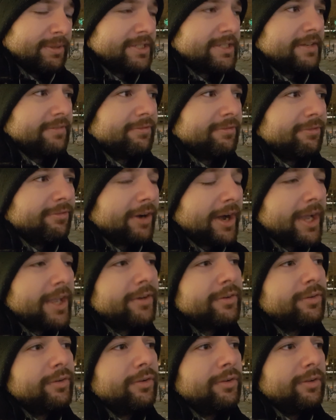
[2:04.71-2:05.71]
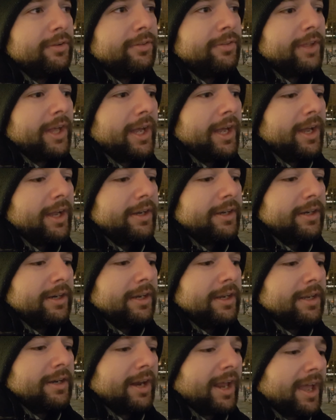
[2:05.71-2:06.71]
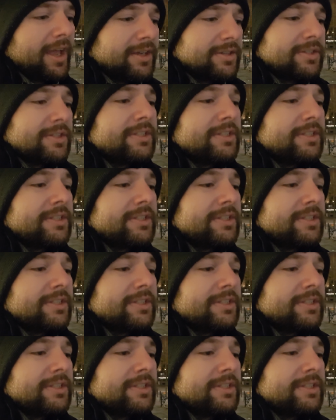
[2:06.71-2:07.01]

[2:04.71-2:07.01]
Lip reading: it's vital that it has